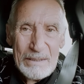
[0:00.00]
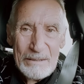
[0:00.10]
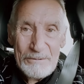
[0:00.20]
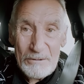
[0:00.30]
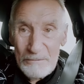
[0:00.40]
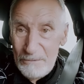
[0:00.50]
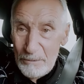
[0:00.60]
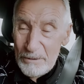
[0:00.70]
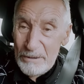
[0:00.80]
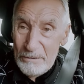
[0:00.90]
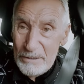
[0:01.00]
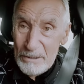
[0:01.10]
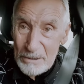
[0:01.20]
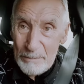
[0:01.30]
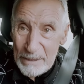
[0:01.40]
if you're a foreigner and
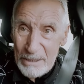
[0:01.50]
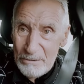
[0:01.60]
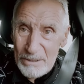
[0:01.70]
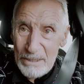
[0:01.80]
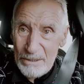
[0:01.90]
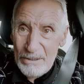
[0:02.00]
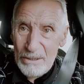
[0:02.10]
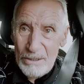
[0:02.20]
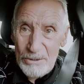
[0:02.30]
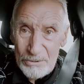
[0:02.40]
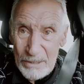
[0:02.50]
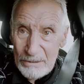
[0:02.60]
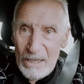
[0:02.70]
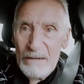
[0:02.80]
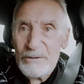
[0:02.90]
you're coming out here and you
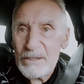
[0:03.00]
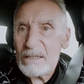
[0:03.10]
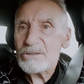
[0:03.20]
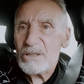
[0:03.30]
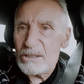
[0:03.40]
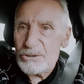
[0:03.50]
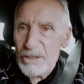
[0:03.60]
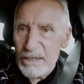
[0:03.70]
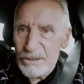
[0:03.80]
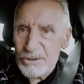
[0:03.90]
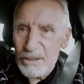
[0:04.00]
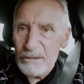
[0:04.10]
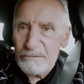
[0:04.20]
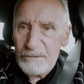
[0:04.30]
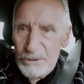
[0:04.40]
think that everything is going to change
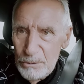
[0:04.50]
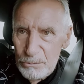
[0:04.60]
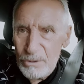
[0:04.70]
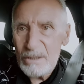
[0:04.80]
for you,